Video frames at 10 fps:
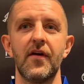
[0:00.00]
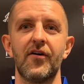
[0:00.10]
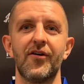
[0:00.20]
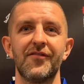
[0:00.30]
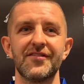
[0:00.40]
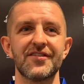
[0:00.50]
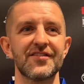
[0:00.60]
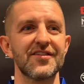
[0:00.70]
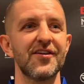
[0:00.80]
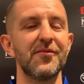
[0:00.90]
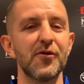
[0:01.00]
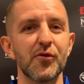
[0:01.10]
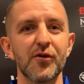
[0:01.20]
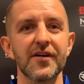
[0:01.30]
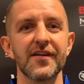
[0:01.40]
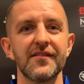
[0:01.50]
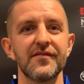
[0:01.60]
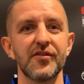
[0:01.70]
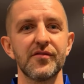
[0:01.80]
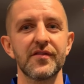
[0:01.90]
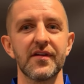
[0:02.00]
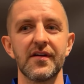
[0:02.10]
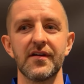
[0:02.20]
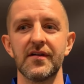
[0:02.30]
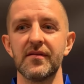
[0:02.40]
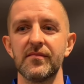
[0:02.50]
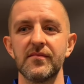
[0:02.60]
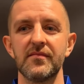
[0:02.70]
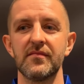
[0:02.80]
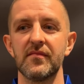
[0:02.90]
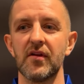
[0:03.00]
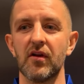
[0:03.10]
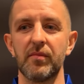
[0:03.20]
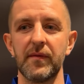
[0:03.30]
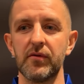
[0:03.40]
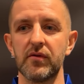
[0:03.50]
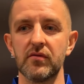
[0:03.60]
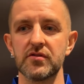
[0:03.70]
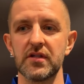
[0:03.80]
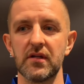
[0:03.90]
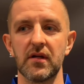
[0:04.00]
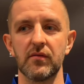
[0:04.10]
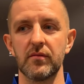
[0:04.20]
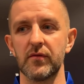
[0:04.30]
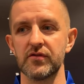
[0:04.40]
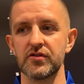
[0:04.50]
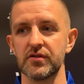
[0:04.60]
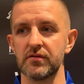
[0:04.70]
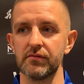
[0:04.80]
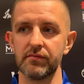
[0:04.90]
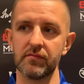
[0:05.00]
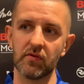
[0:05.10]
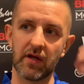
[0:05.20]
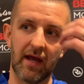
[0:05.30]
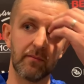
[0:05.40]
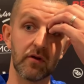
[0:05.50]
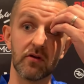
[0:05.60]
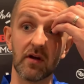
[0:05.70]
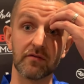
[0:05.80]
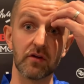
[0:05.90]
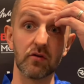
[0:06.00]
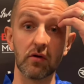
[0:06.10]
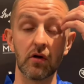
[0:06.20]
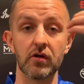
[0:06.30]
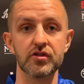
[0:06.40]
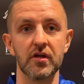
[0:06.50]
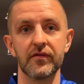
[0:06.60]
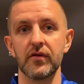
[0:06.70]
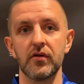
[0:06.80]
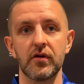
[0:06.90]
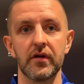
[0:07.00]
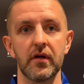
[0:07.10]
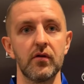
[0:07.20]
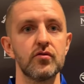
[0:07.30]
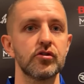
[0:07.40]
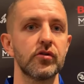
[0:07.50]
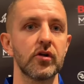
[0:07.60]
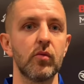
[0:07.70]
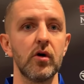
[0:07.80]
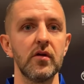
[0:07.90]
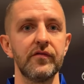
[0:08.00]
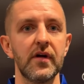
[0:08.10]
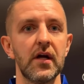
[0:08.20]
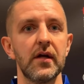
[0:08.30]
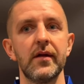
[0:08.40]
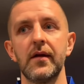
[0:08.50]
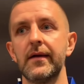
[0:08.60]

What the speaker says: No, obviously there's a lot more work involved. A lot of people don't see that. Once you're captain, you have to do a lot of stuff. You're looking at who's going to qualify.